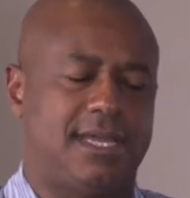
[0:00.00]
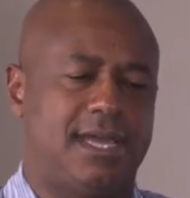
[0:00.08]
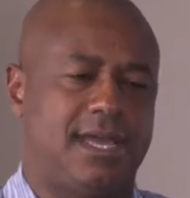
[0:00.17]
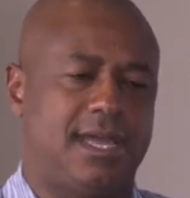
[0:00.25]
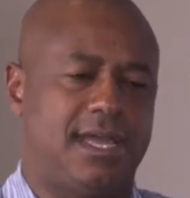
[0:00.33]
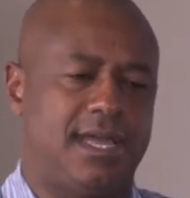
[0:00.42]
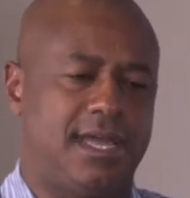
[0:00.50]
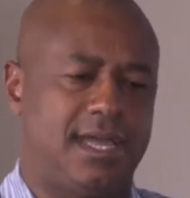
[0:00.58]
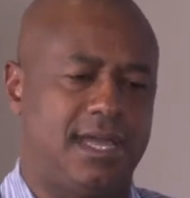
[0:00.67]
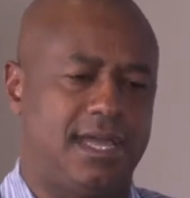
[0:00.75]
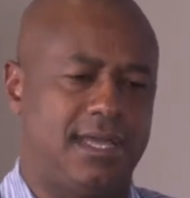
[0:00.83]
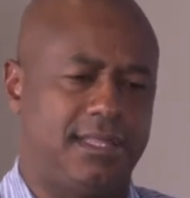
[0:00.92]

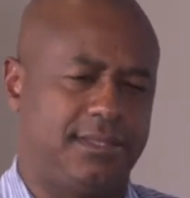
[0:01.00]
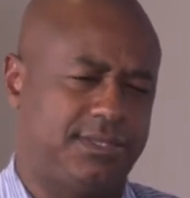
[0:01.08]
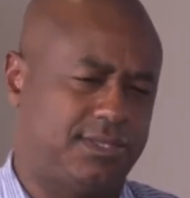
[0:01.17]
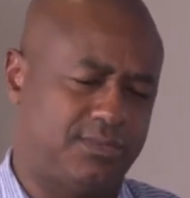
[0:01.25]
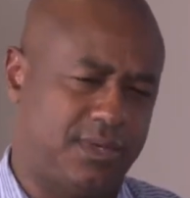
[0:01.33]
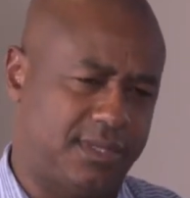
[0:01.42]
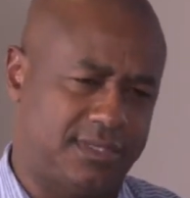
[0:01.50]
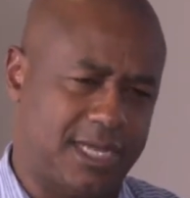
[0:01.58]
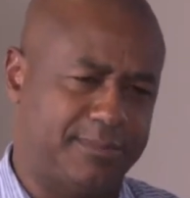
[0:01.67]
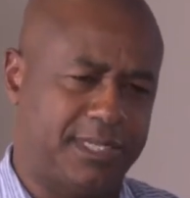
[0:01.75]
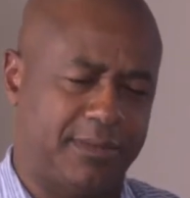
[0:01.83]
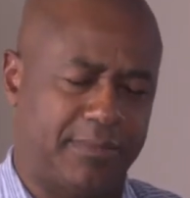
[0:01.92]
And this was one of the
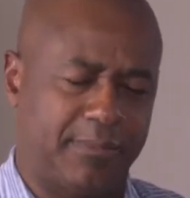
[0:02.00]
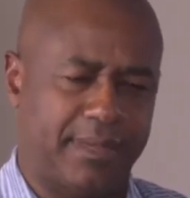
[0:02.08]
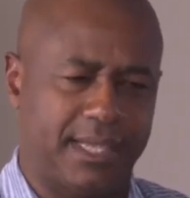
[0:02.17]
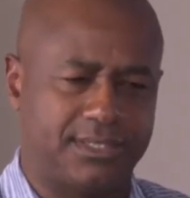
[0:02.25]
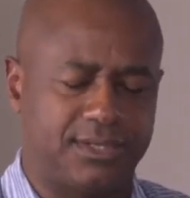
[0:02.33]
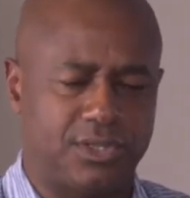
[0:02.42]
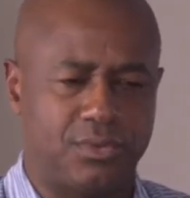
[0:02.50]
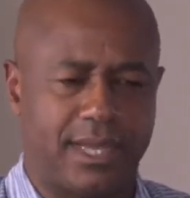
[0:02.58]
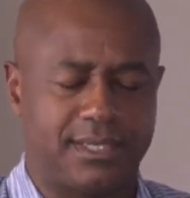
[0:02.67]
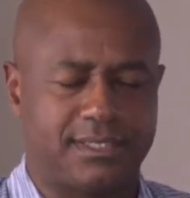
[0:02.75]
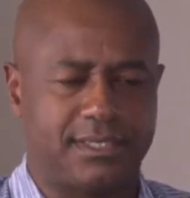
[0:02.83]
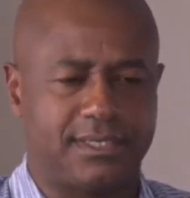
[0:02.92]
top 10 big banks in the
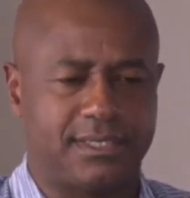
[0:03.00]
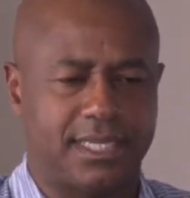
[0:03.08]
US.